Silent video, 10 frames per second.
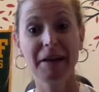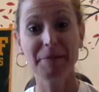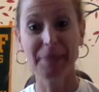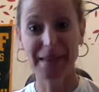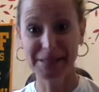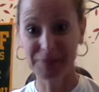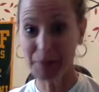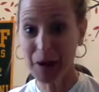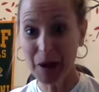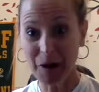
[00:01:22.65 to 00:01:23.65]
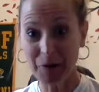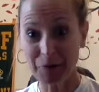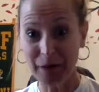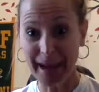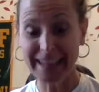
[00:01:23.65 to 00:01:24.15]
A baseball,
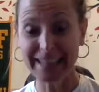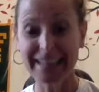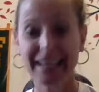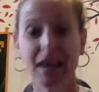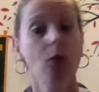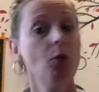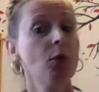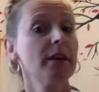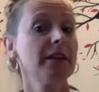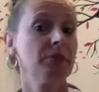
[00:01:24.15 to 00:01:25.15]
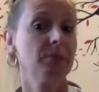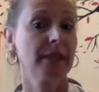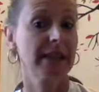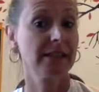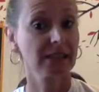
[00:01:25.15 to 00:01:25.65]
right? Or if you
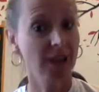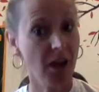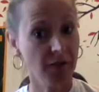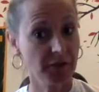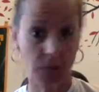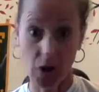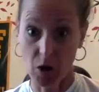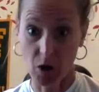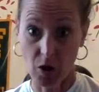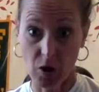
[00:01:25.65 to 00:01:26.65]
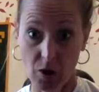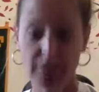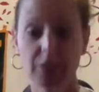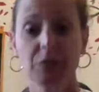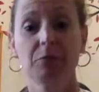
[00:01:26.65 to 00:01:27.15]
play softball,
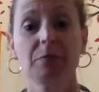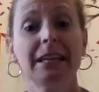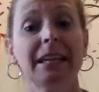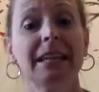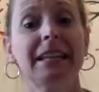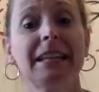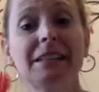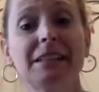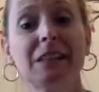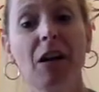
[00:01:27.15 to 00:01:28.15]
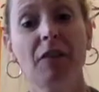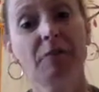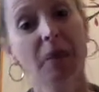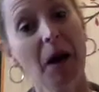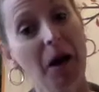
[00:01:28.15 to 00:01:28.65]
you would be hitting a
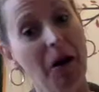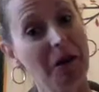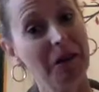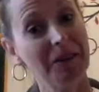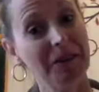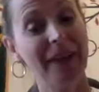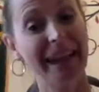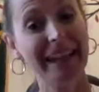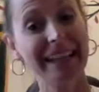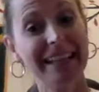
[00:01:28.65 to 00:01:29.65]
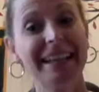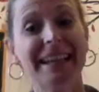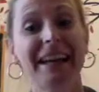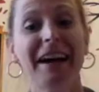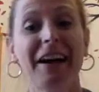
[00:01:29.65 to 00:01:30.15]
softball, right?
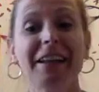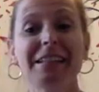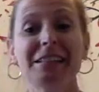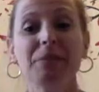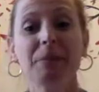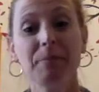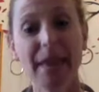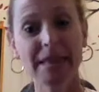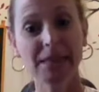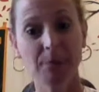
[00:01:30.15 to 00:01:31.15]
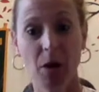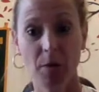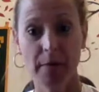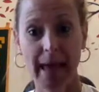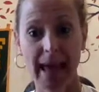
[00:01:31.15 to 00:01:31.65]
All right, so a baseball
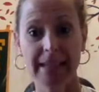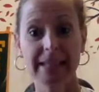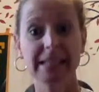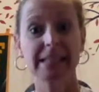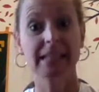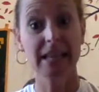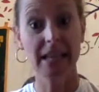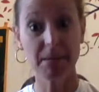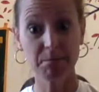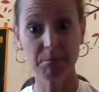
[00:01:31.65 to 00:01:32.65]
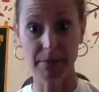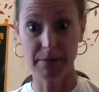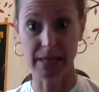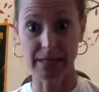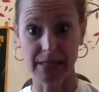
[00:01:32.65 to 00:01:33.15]
bat is an
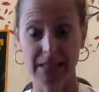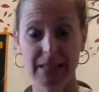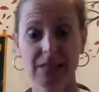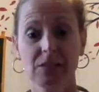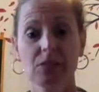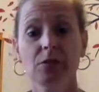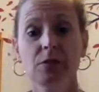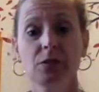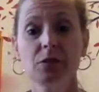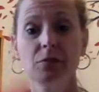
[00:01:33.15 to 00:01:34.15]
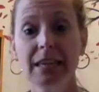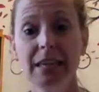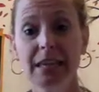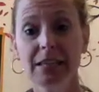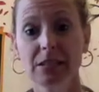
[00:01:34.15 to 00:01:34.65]
implement. It's used to
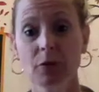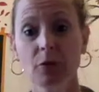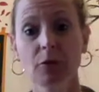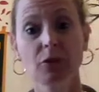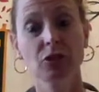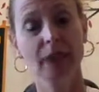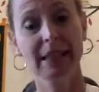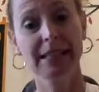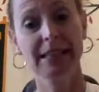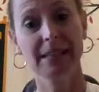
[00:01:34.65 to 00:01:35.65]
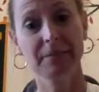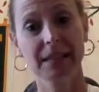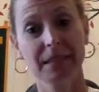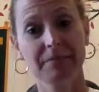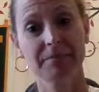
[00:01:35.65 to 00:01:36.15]
hit or strike
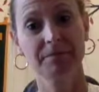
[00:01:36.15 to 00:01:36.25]
something.